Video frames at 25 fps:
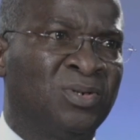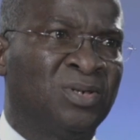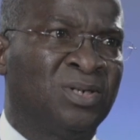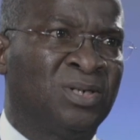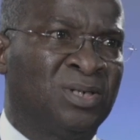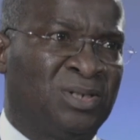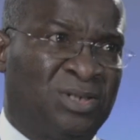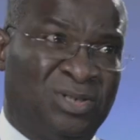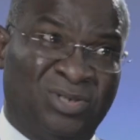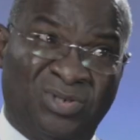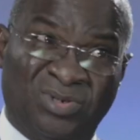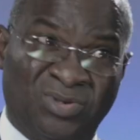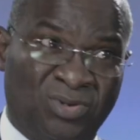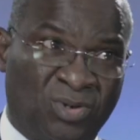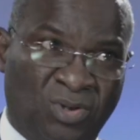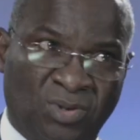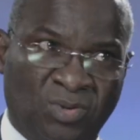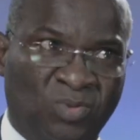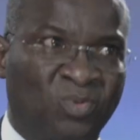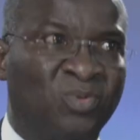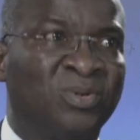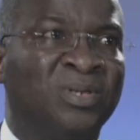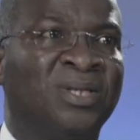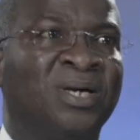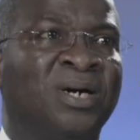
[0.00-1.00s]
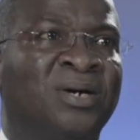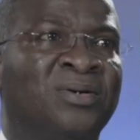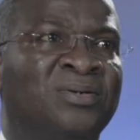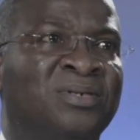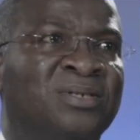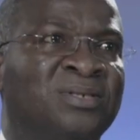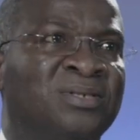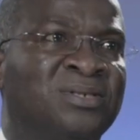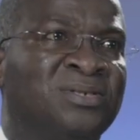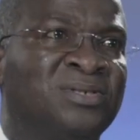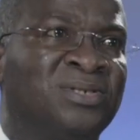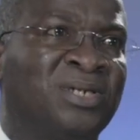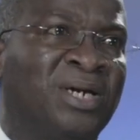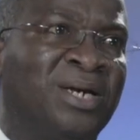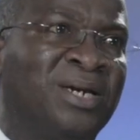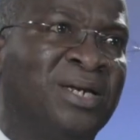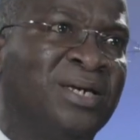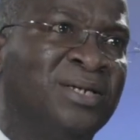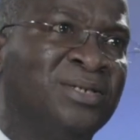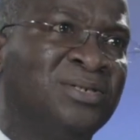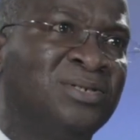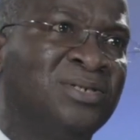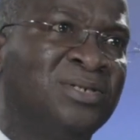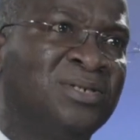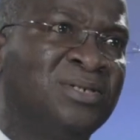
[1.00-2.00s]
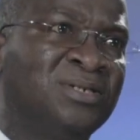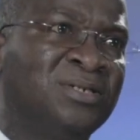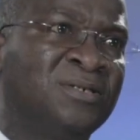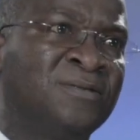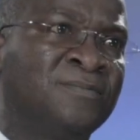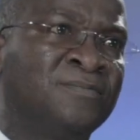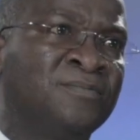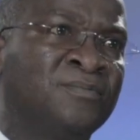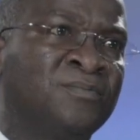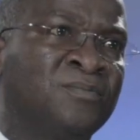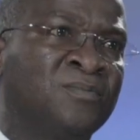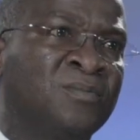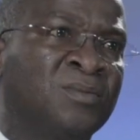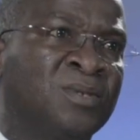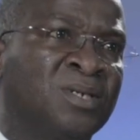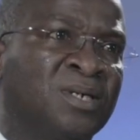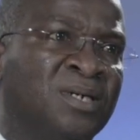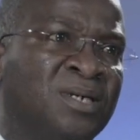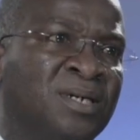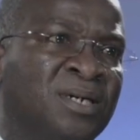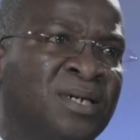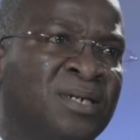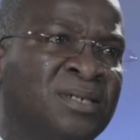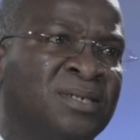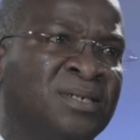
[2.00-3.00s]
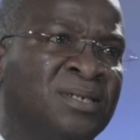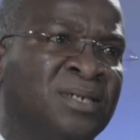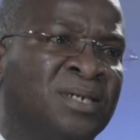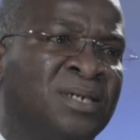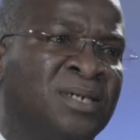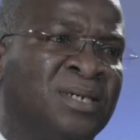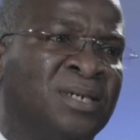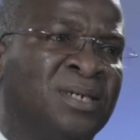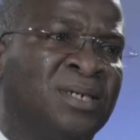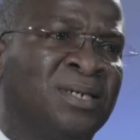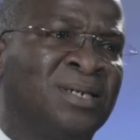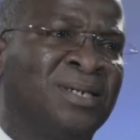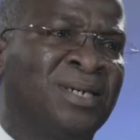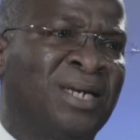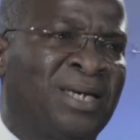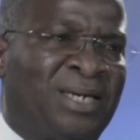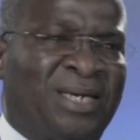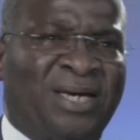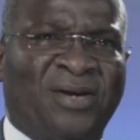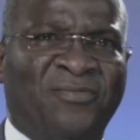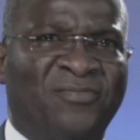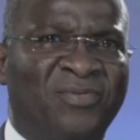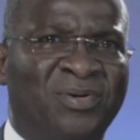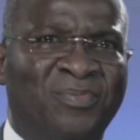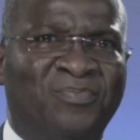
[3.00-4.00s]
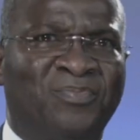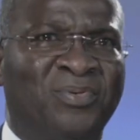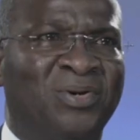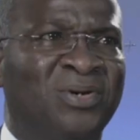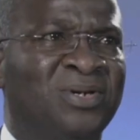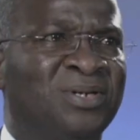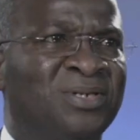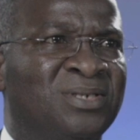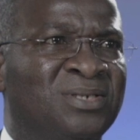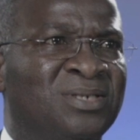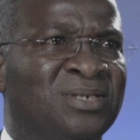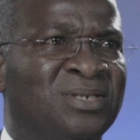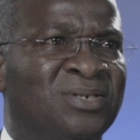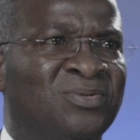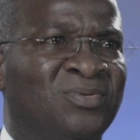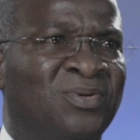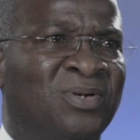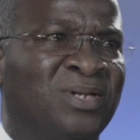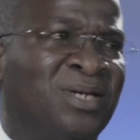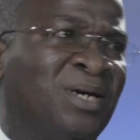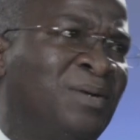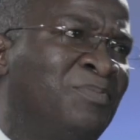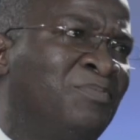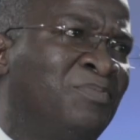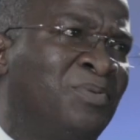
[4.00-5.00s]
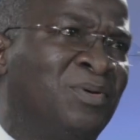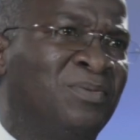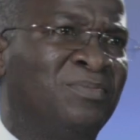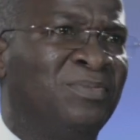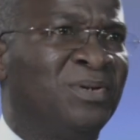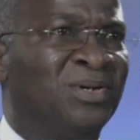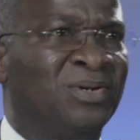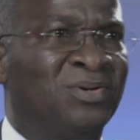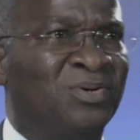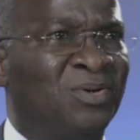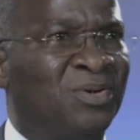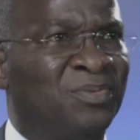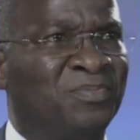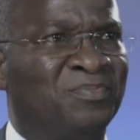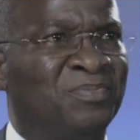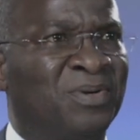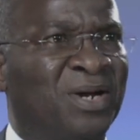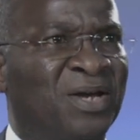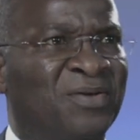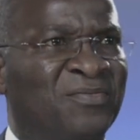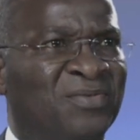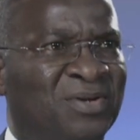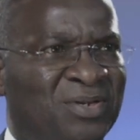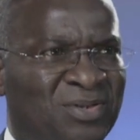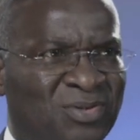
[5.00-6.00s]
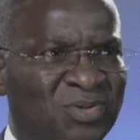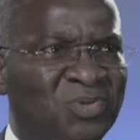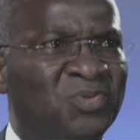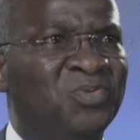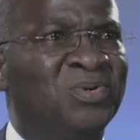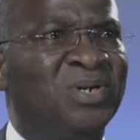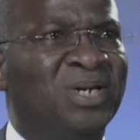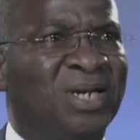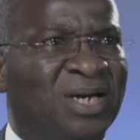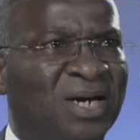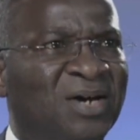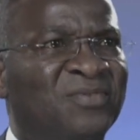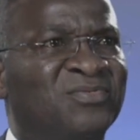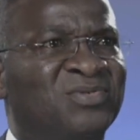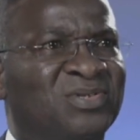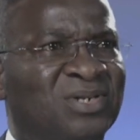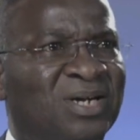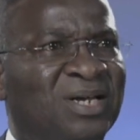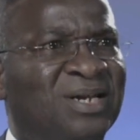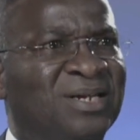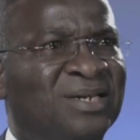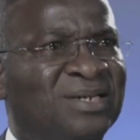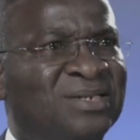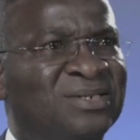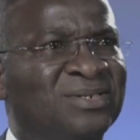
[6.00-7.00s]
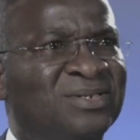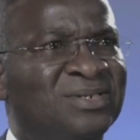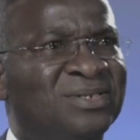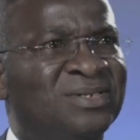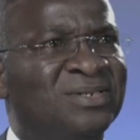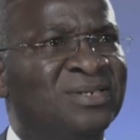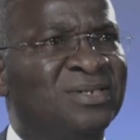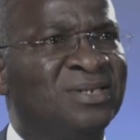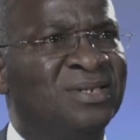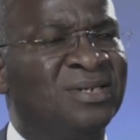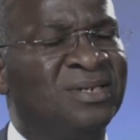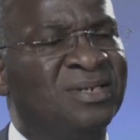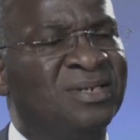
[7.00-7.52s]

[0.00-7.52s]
It is not without its challenges. And like every policy, whether public or private, you will have challenges.